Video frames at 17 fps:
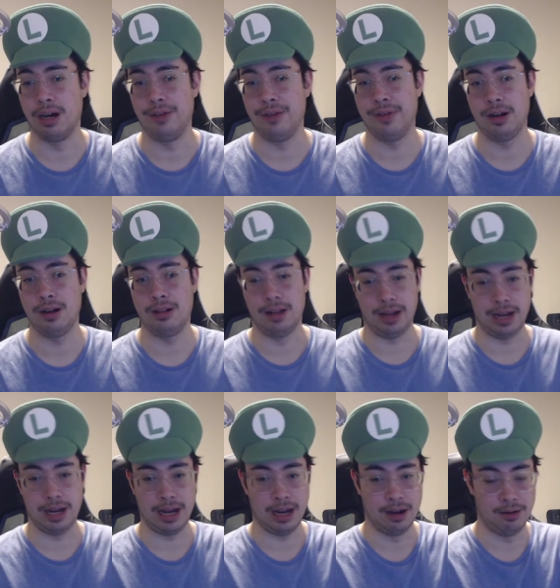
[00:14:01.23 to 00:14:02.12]
and
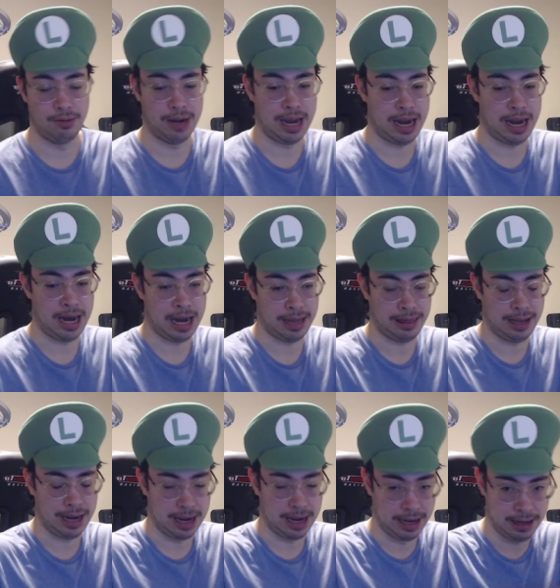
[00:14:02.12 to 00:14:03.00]
clicking away at
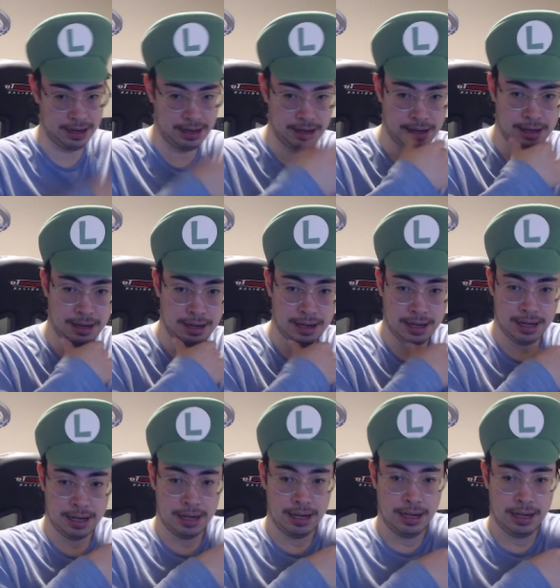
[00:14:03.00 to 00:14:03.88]
the end.
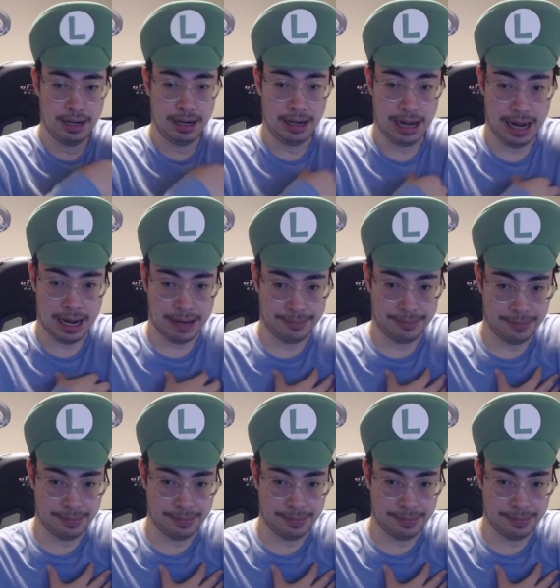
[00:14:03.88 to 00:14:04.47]
Um,